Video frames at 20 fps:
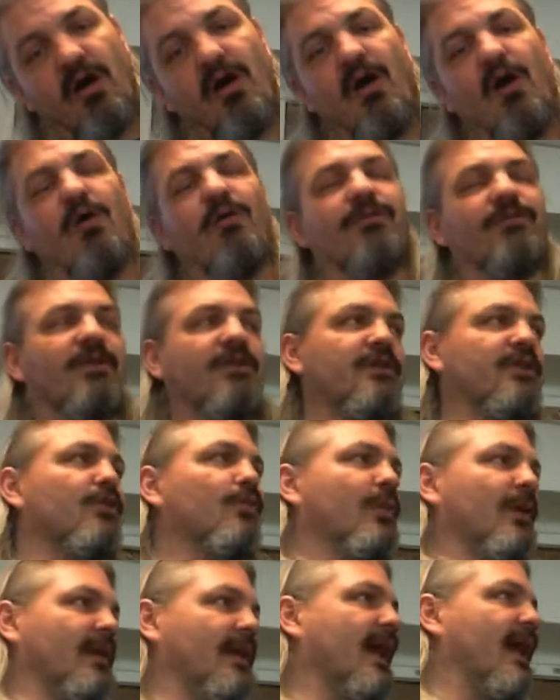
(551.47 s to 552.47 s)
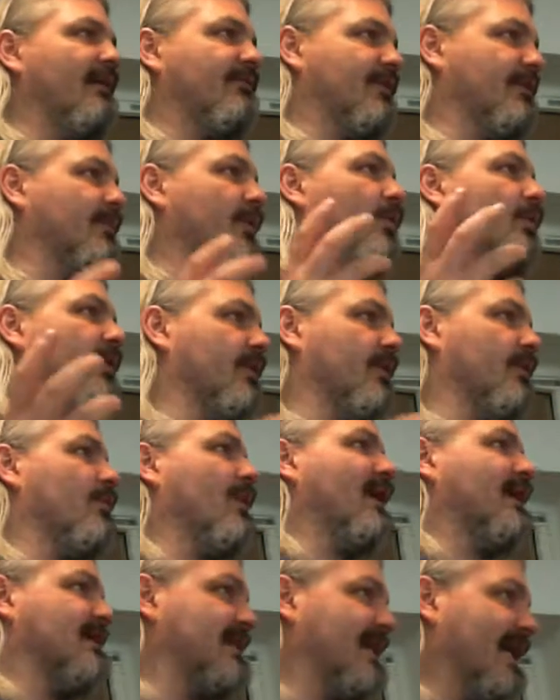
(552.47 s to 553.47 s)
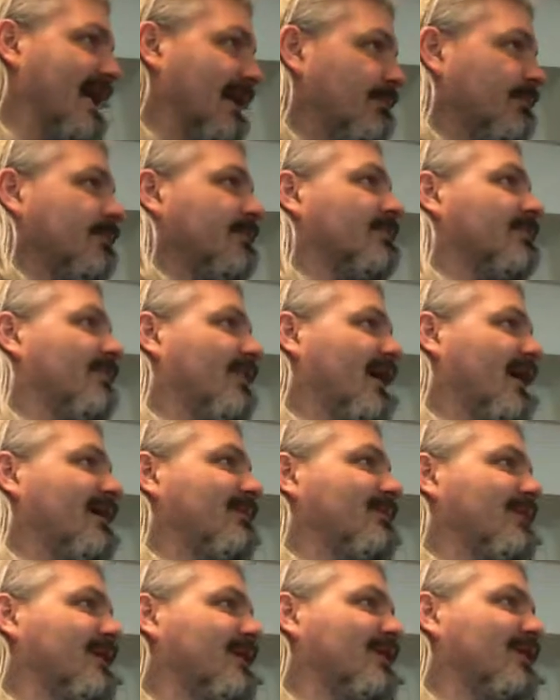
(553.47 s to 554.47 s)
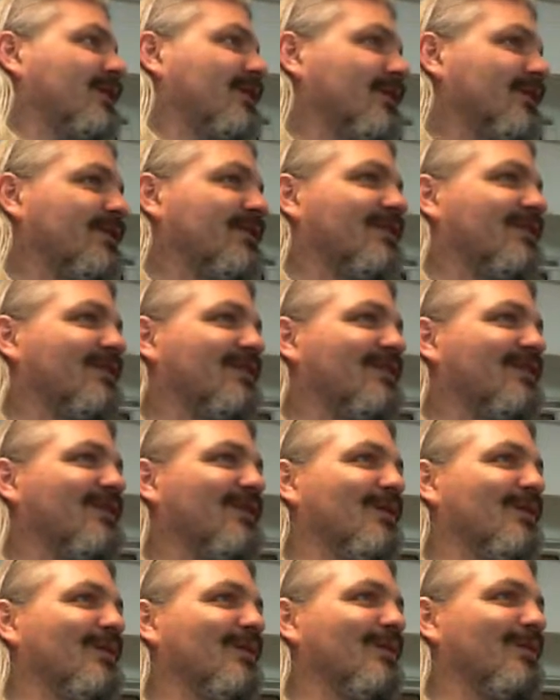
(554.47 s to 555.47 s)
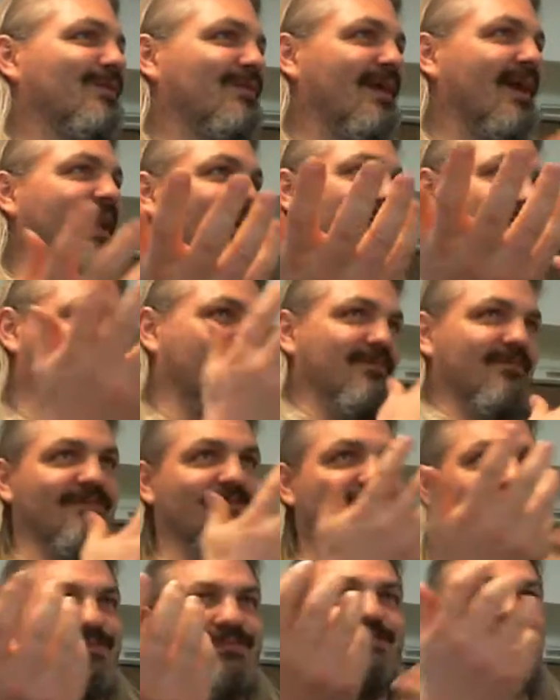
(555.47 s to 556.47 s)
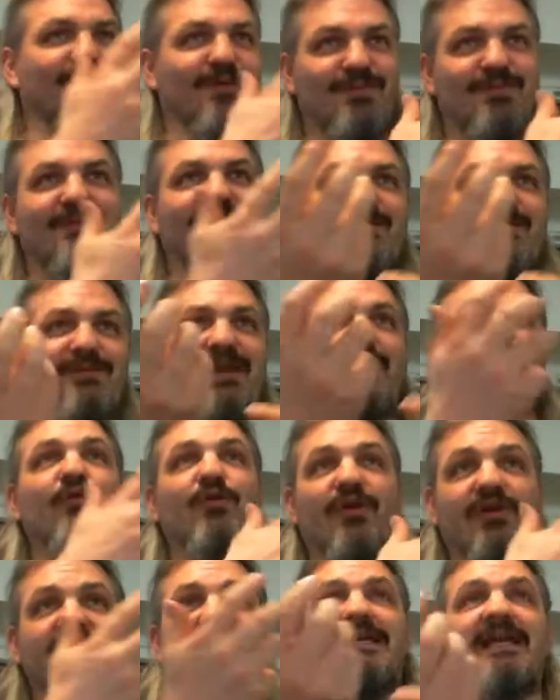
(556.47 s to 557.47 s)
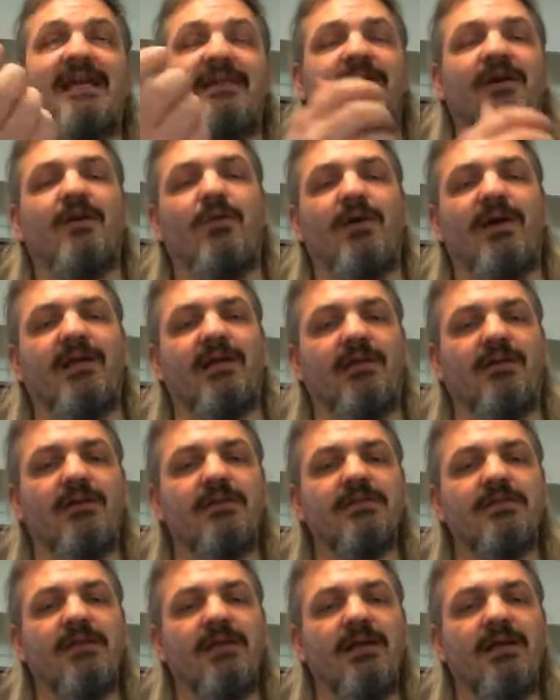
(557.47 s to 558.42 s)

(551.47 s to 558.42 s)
Often you will have them all in the one team, right? Because they work together quite a lot.